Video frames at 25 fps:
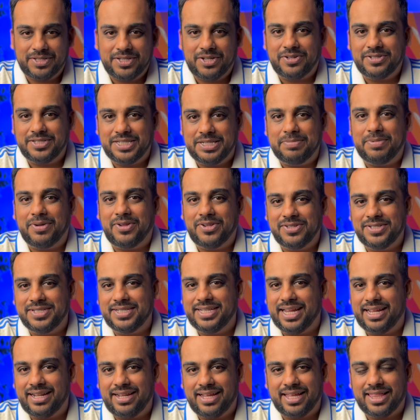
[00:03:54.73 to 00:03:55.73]
Aussie bowlers
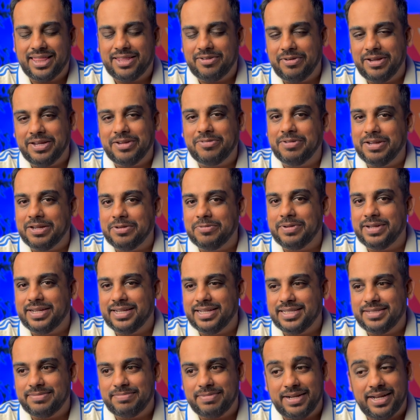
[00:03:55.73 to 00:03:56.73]
get like 3 quick
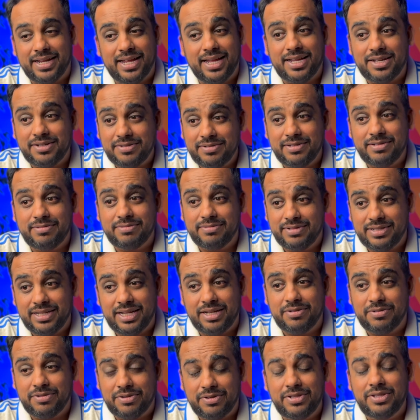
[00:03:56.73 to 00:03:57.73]
wickets. But now
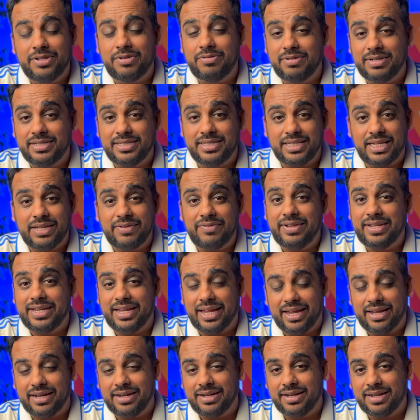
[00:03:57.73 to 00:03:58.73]
they were on the receiving
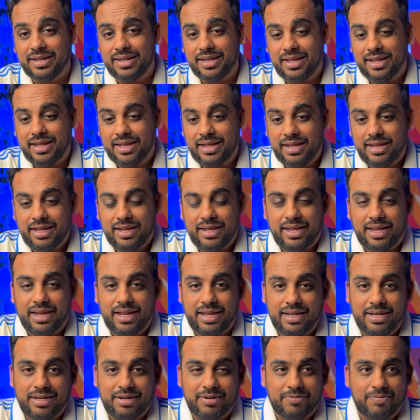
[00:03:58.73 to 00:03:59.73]
end,
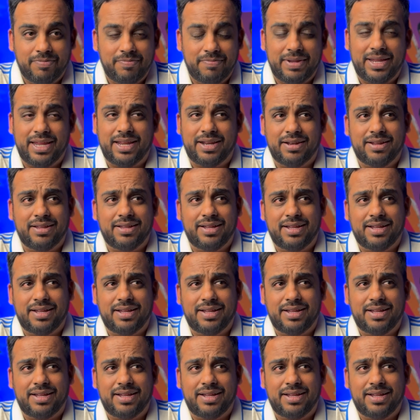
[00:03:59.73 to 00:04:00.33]
and man,